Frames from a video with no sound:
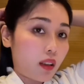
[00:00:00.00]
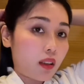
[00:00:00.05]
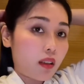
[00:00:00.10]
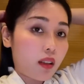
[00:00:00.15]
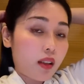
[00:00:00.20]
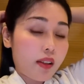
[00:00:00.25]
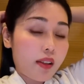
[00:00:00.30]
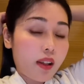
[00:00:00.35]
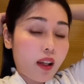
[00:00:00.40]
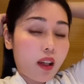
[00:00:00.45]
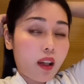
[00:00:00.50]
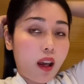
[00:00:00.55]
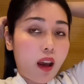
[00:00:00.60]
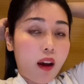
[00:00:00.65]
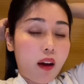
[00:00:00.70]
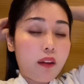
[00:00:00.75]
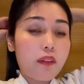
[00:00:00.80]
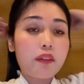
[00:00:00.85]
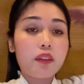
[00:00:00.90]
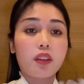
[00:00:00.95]
Because I
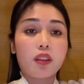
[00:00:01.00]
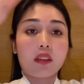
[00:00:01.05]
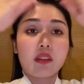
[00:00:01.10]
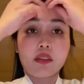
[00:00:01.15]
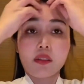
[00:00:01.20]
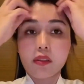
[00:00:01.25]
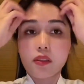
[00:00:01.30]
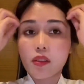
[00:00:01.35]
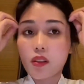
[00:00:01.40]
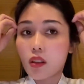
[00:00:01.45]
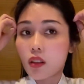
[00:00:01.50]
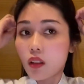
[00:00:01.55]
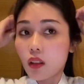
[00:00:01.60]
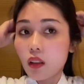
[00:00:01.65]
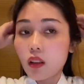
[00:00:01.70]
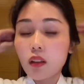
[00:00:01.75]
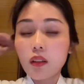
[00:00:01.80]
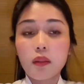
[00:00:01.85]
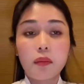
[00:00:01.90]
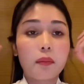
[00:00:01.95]
have these
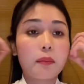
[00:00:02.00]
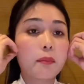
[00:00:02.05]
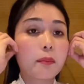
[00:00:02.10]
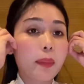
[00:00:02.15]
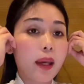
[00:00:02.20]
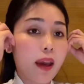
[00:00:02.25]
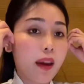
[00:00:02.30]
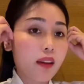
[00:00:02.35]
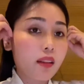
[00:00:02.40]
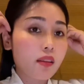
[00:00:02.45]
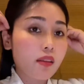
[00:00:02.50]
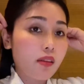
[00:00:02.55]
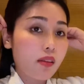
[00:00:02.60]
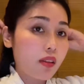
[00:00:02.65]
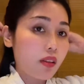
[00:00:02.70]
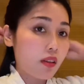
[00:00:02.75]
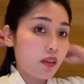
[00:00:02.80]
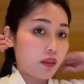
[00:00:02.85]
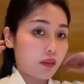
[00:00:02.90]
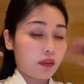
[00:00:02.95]

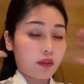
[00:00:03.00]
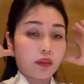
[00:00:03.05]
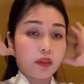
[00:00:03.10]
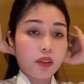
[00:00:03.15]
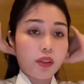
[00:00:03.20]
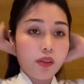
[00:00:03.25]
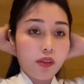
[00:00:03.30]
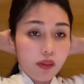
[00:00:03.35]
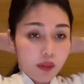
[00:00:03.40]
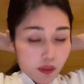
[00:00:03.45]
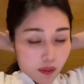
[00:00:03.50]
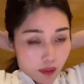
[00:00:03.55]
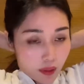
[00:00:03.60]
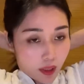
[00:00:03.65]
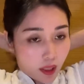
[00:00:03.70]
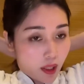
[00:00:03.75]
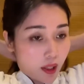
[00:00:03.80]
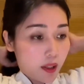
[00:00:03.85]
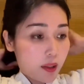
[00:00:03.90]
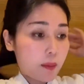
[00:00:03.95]
bangs.
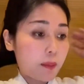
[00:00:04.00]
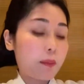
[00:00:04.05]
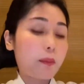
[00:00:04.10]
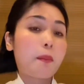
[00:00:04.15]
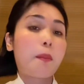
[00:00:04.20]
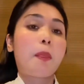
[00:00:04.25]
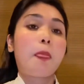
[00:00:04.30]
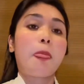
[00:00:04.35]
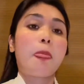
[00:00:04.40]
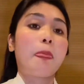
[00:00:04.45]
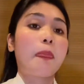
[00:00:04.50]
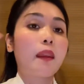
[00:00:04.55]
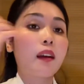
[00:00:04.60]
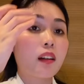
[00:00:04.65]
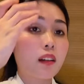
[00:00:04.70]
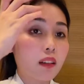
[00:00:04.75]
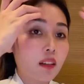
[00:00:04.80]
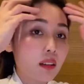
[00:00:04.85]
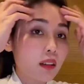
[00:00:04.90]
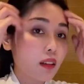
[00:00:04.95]
Okay,
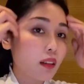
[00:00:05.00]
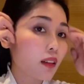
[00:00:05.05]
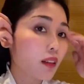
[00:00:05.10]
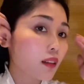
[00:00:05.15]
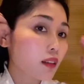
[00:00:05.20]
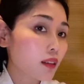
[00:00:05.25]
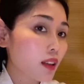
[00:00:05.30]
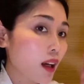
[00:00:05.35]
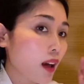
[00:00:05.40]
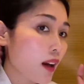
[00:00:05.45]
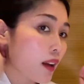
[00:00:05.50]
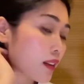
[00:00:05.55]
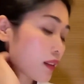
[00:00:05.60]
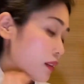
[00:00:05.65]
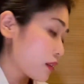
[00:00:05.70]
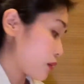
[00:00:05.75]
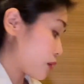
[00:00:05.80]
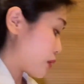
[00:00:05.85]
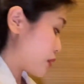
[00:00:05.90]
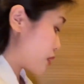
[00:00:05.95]
that
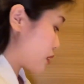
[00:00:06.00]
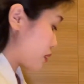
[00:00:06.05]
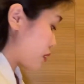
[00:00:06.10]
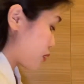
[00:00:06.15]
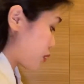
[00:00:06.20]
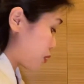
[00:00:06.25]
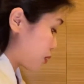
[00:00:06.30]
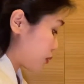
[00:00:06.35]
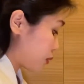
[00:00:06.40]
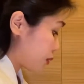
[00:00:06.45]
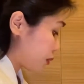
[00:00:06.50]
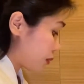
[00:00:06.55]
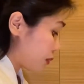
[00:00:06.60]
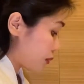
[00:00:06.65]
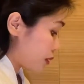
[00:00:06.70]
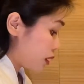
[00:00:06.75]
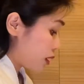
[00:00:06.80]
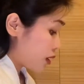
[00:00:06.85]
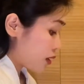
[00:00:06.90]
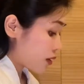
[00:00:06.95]
will do.
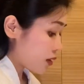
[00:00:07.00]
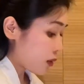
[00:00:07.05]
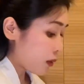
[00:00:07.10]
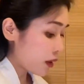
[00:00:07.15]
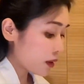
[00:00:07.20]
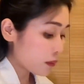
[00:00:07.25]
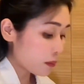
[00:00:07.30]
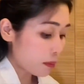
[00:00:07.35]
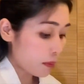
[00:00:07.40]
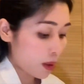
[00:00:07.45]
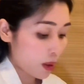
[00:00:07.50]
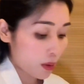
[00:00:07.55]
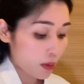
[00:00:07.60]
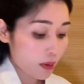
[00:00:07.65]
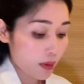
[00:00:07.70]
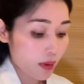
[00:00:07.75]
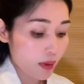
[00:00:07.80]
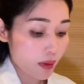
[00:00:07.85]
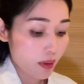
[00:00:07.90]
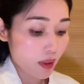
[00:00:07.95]
So at
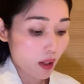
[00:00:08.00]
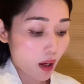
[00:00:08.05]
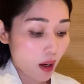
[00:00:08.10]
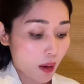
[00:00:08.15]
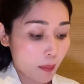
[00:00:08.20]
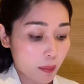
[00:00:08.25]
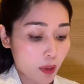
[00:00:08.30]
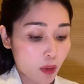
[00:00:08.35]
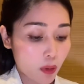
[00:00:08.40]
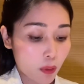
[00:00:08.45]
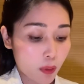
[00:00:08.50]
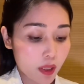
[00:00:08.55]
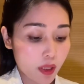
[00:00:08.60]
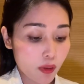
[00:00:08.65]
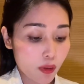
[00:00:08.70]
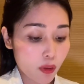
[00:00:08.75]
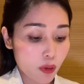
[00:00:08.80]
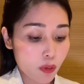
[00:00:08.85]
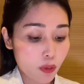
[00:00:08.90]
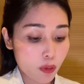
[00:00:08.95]
most, I'm going
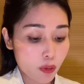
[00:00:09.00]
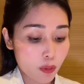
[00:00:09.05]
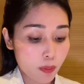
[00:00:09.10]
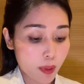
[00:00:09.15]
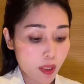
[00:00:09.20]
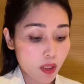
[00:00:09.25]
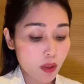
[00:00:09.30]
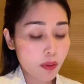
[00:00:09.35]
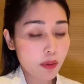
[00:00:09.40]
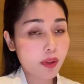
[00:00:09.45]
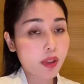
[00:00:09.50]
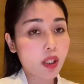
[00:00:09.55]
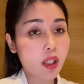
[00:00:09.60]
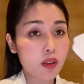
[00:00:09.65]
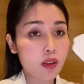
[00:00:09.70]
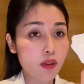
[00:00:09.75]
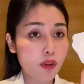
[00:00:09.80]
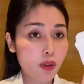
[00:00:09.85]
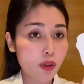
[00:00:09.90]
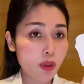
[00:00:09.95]
to be
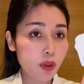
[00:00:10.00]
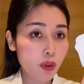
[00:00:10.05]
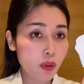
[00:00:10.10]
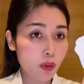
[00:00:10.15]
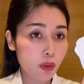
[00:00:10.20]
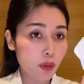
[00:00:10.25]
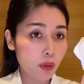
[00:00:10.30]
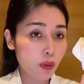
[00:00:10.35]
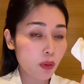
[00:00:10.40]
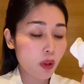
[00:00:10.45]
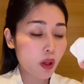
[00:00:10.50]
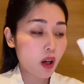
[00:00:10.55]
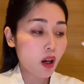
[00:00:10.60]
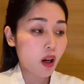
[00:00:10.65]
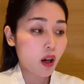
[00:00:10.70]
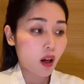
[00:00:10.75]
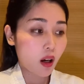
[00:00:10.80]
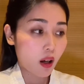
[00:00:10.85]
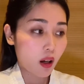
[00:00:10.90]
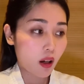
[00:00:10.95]
using 2
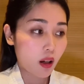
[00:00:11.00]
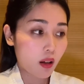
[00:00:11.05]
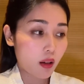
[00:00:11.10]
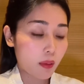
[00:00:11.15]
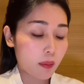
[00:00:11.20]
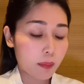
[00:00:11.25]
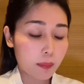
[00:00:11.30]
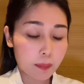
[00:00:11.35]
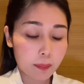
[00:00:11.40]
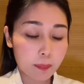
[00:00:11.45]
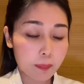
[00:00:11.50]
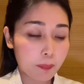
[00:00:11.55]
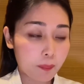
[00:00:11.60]
cotton